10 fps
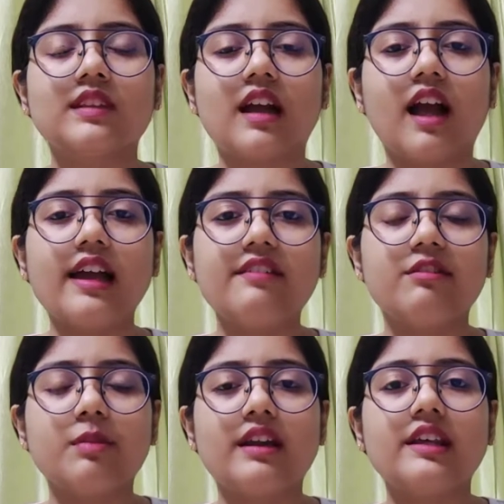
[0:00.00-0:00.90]
Hi
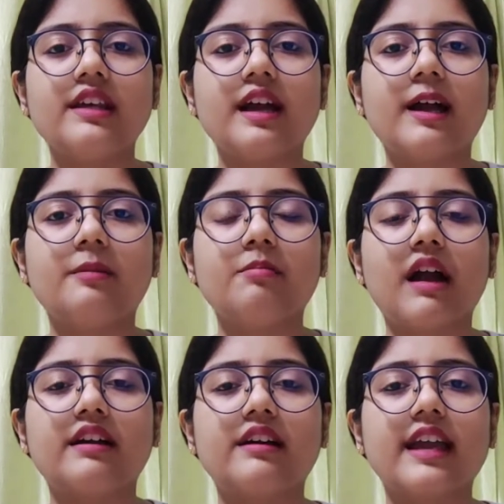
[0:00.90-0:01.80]
everybody, I'm
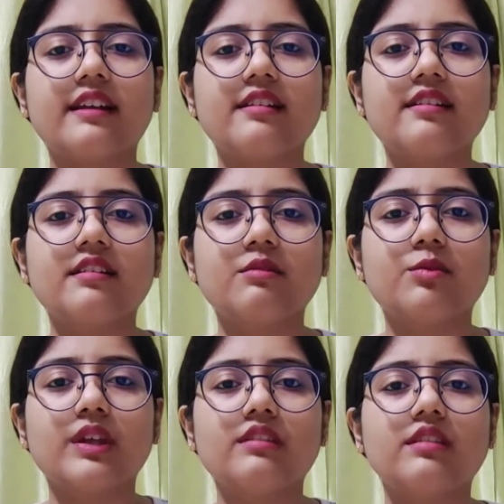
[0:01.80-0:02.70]
back again
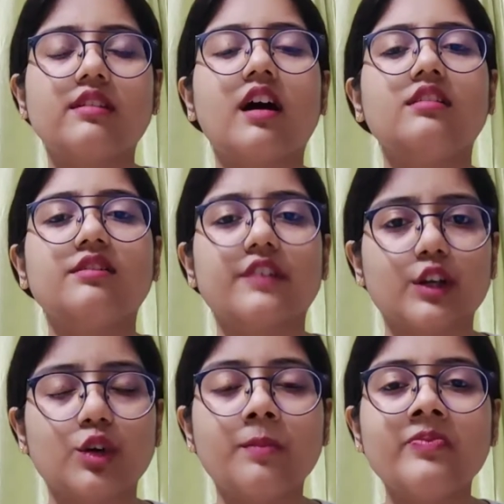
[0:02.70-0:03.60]
with another
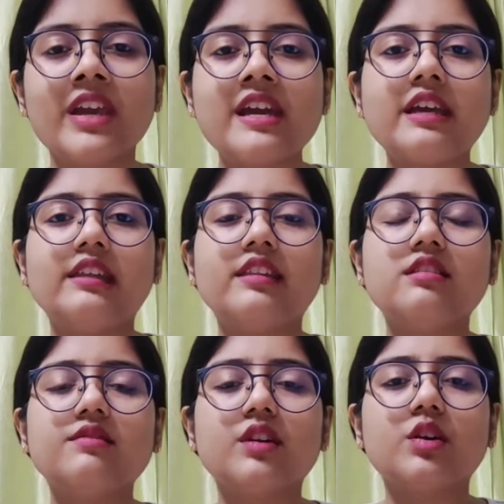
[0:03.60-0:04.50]
video. In
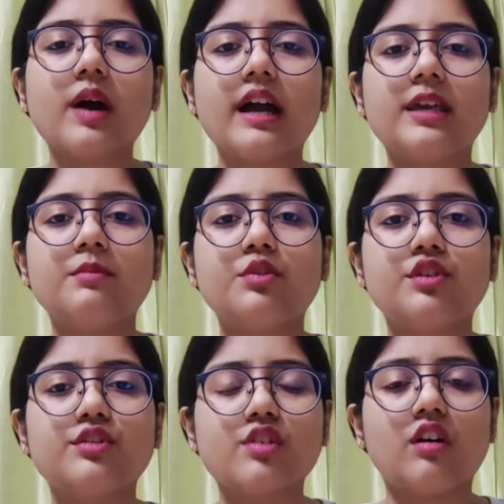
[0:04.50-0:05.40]
this video I am going
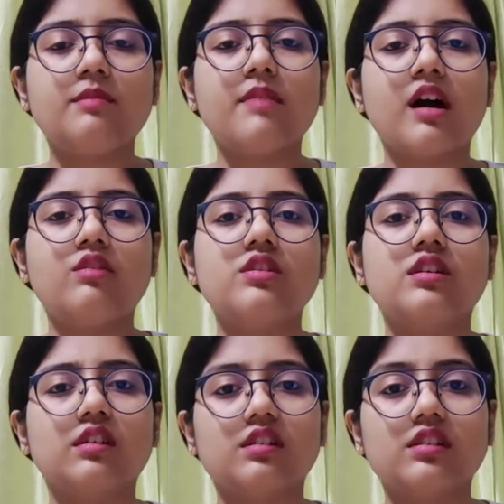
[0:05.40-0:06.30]
to talk about
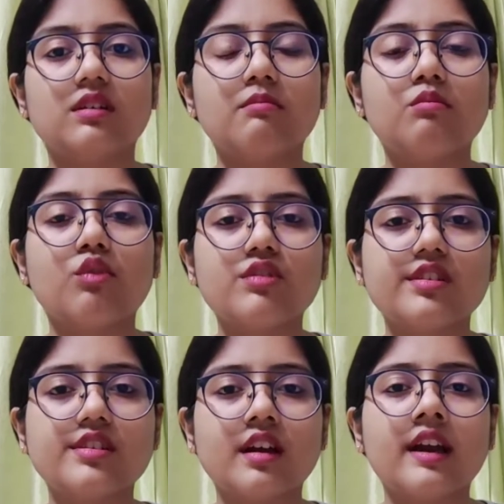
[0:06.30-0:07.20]
the
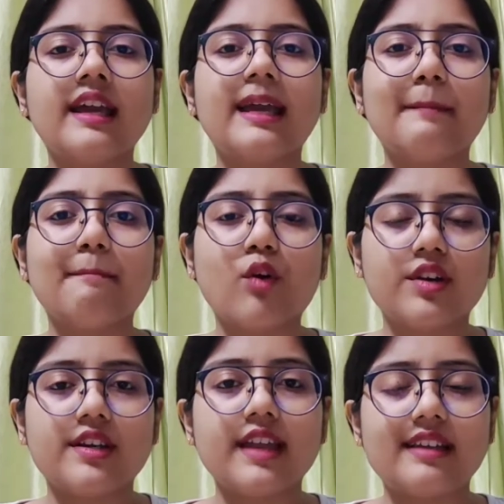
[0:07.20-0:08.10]
most
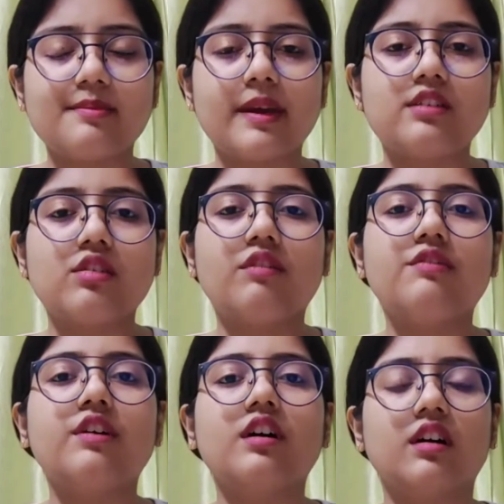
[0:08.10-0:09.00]
important aspect of
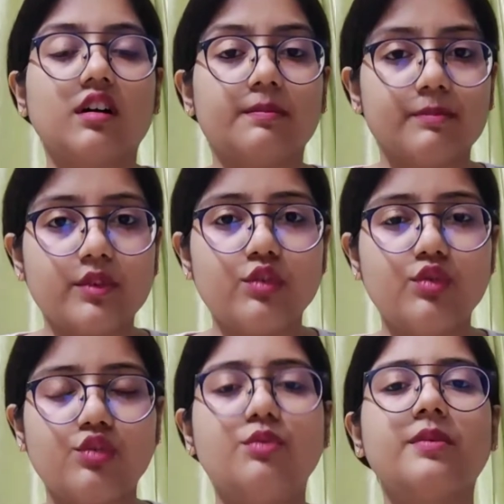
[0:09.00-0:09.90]

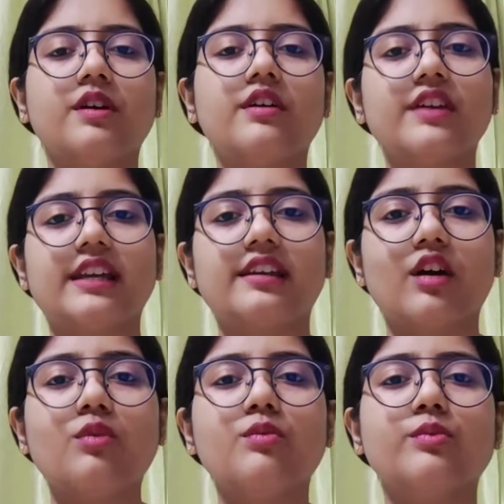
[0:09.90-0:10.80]
YouTube right
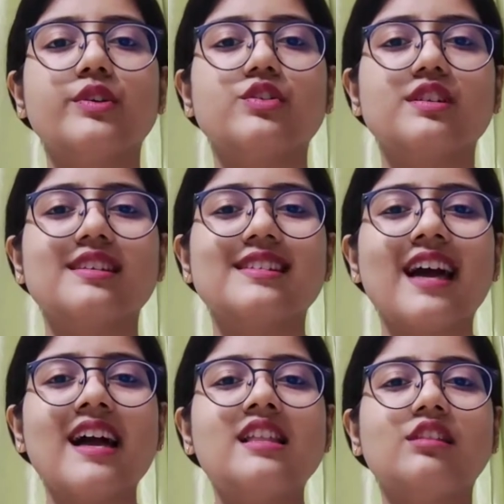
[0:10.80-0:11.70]
now, which is
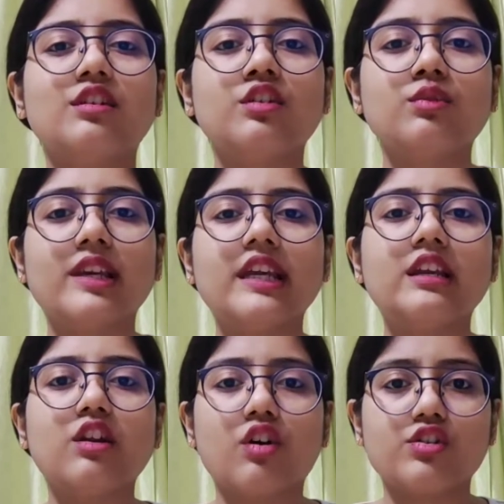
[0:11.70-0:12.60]
the newly
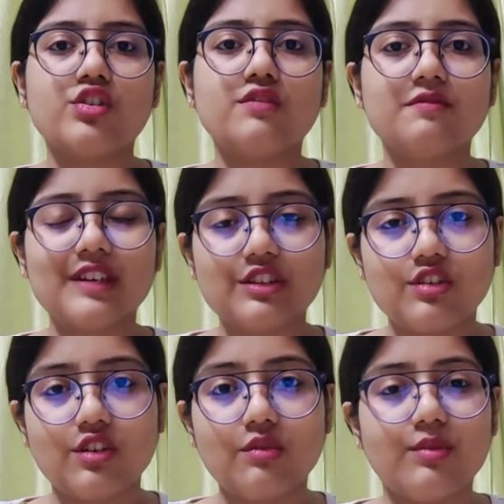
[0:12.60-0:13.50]
launched
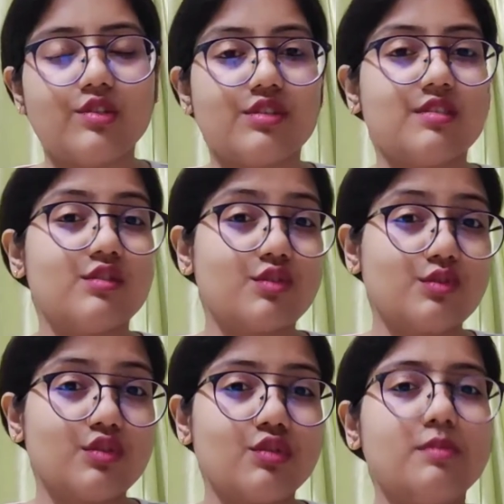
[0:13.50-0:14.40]
feature, which is
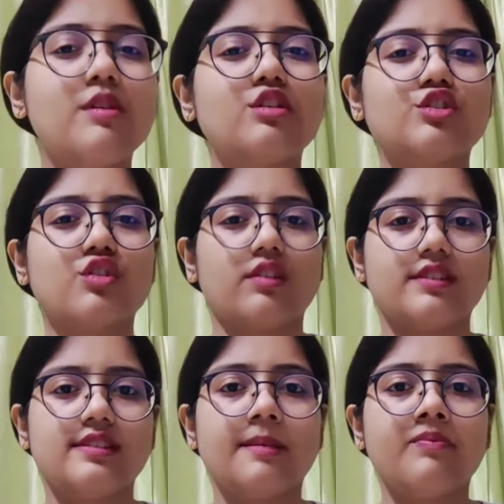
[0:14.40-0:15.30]
YouTube Shorts.